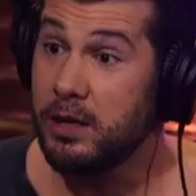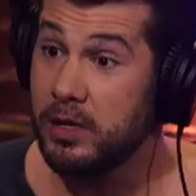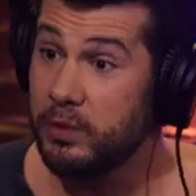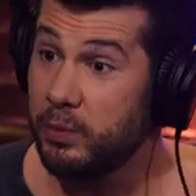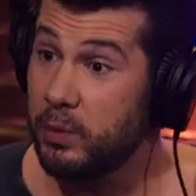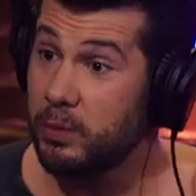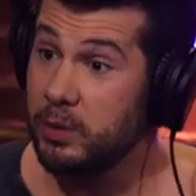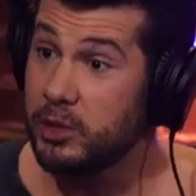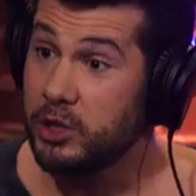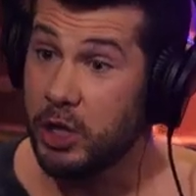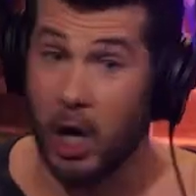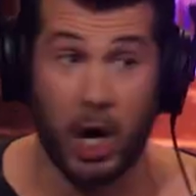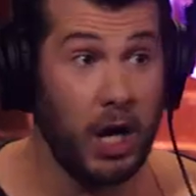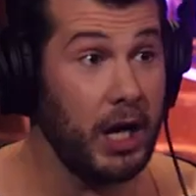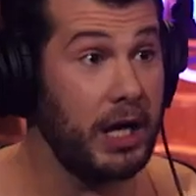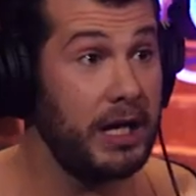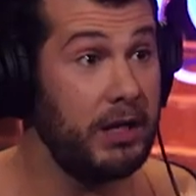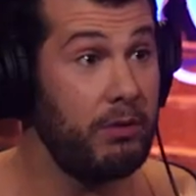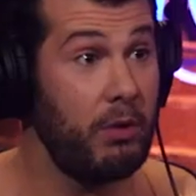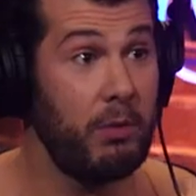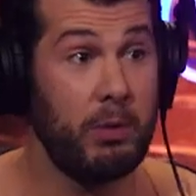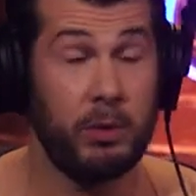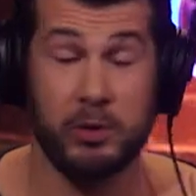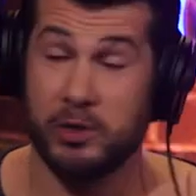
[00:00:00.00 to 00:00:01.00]
because we were
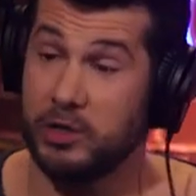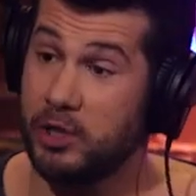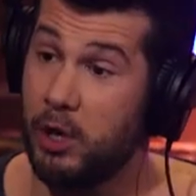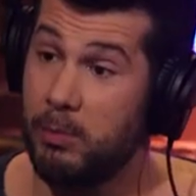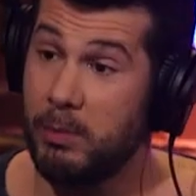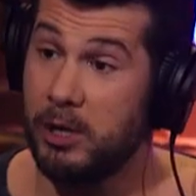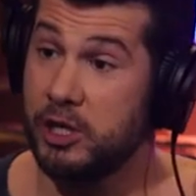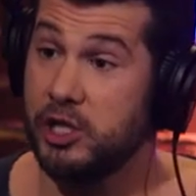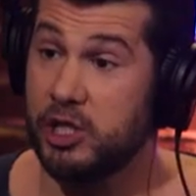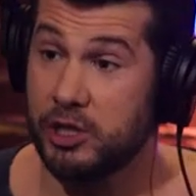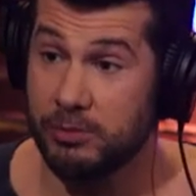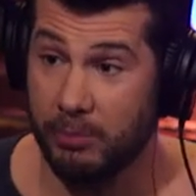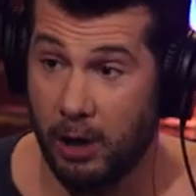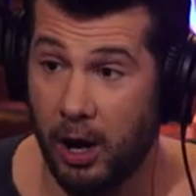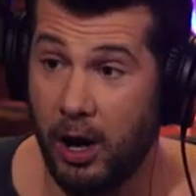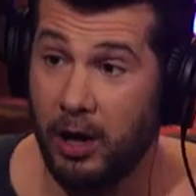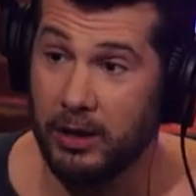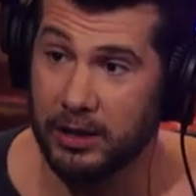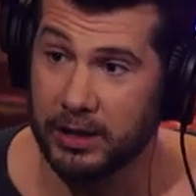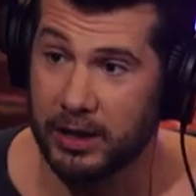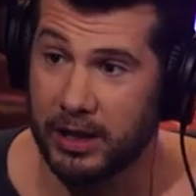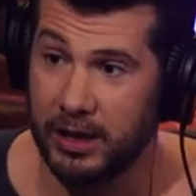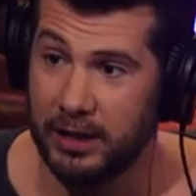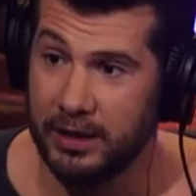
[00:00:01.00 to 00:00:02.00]
targeted when we were so much
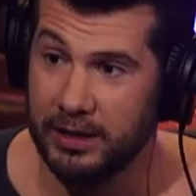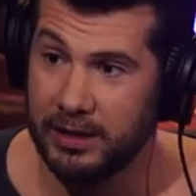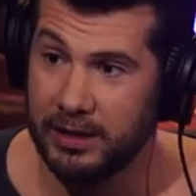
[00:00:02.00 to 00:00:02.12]
smaller.